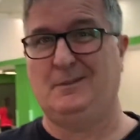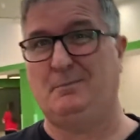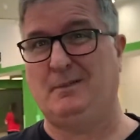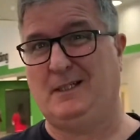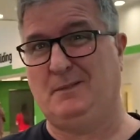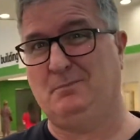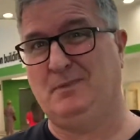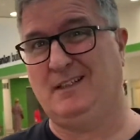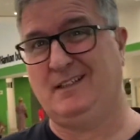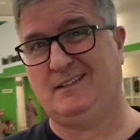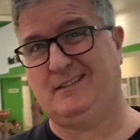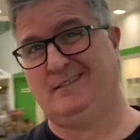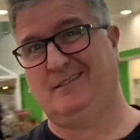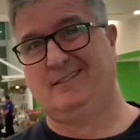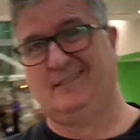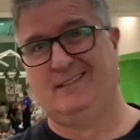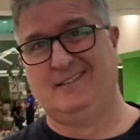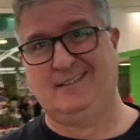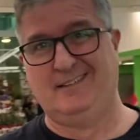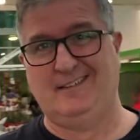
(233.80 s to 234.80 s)
public
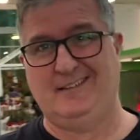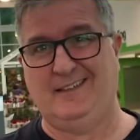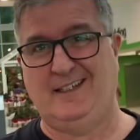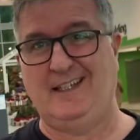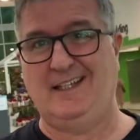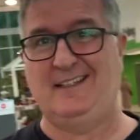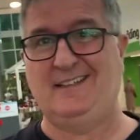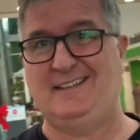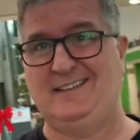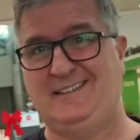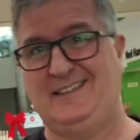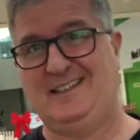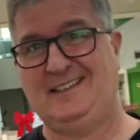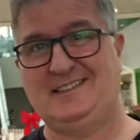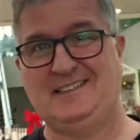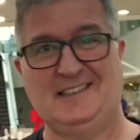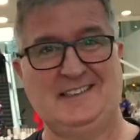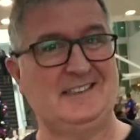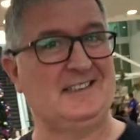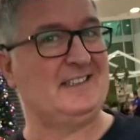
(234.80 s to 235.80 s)
and to test
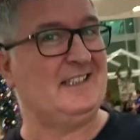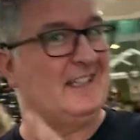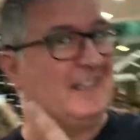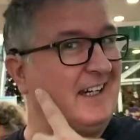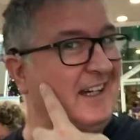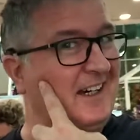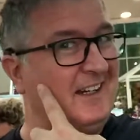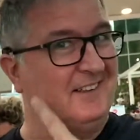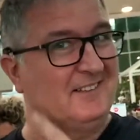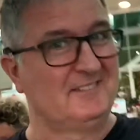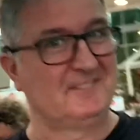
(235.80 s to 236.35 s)
this thing out.